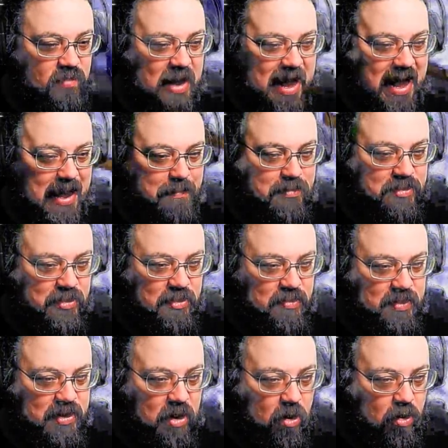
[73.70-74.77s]

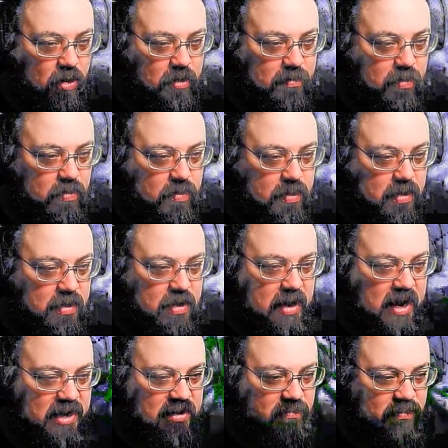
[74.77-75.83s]
absolutely horrible,
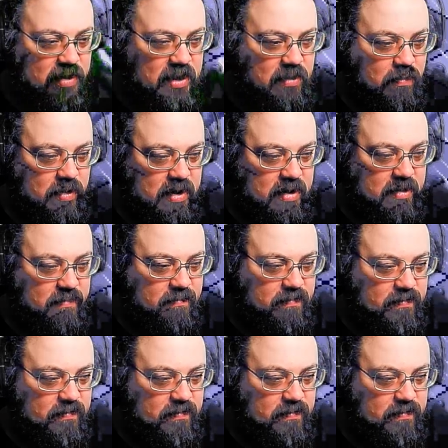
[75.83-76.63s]
and you really want to